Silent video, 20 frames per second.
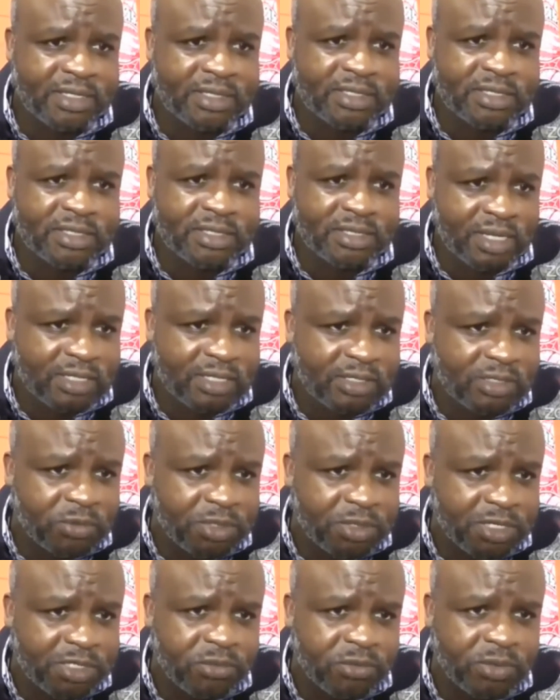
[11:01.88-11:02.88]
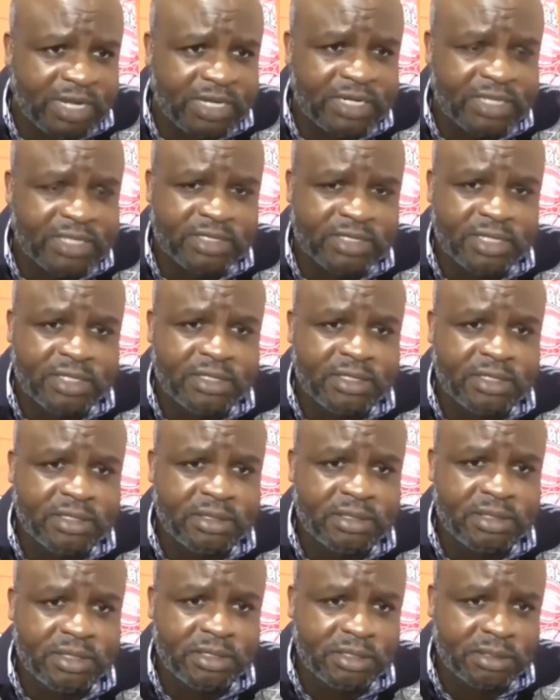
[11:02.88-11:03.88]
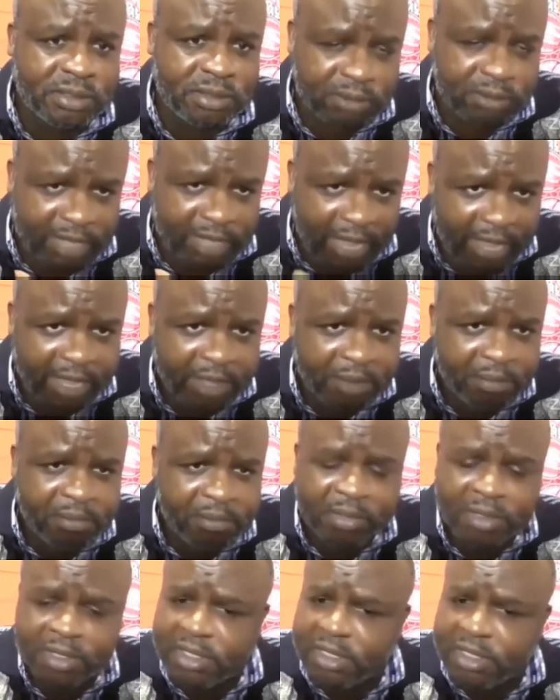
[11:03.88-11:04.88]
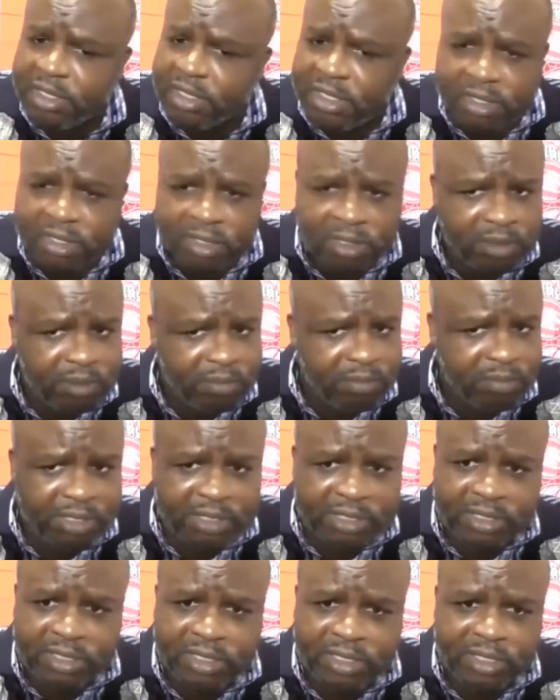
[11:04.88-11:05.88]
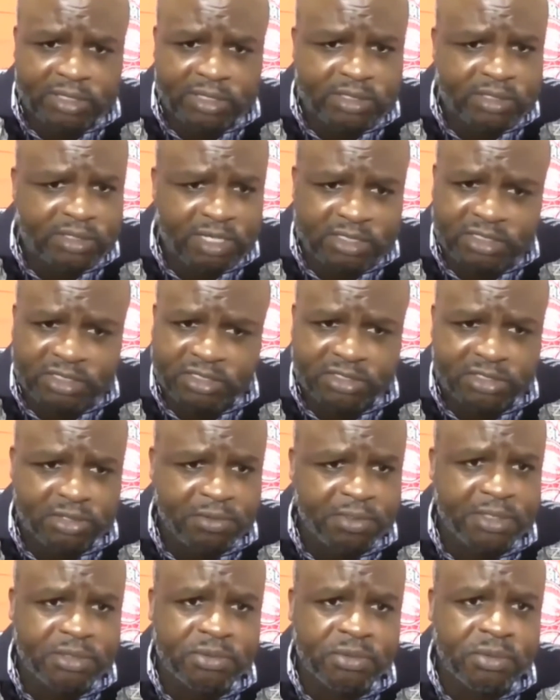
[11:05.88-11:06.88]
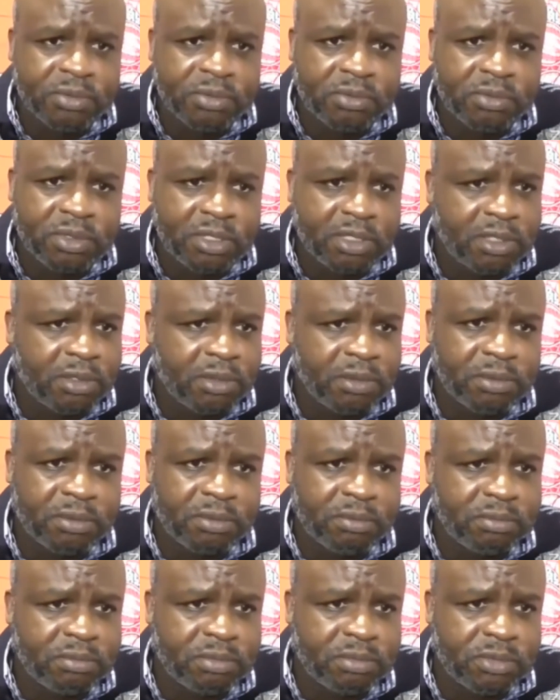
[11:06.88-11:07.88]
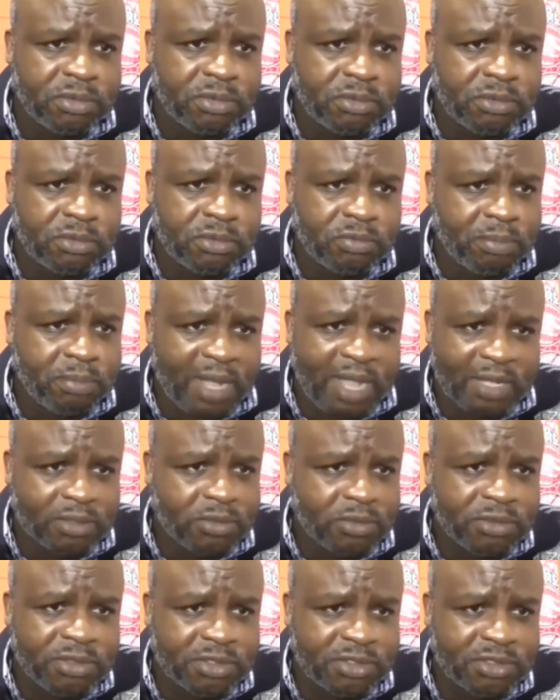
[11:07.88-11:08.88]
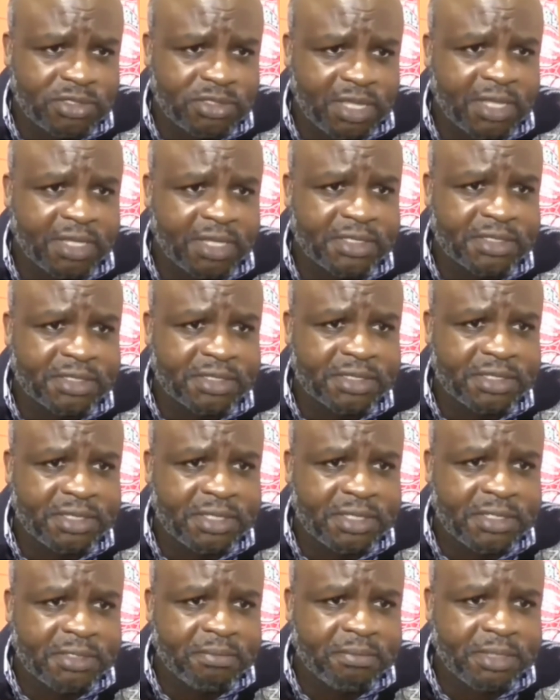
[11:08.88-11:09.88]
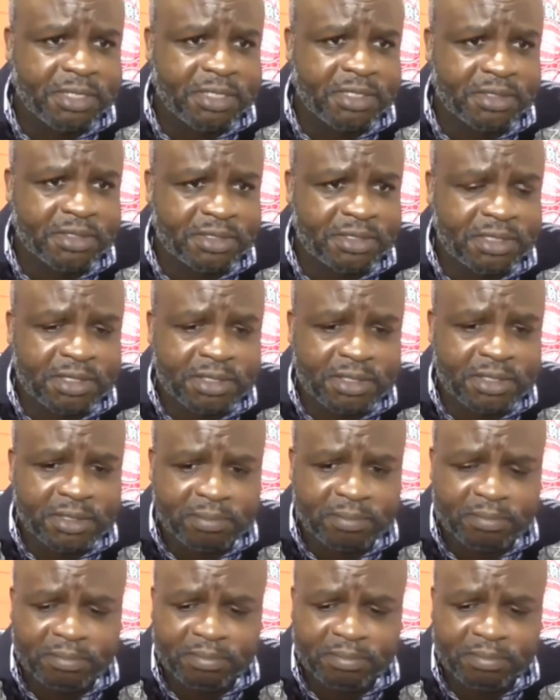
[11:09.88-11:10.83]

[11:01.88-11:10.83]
this century, to understand this time. It's necessary to go back to those days because the